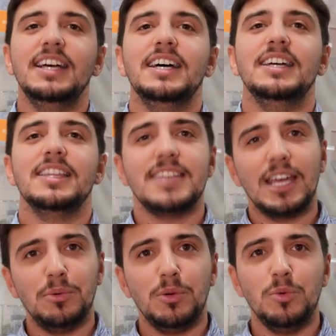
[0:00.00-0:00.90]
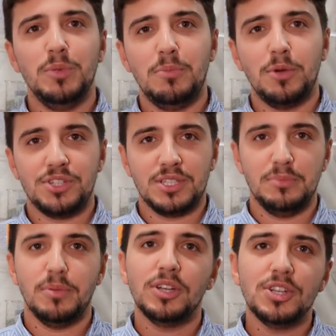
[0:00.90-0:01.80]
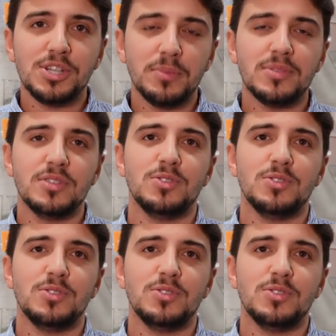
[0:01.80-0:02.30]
The second one would be projects and partnerships,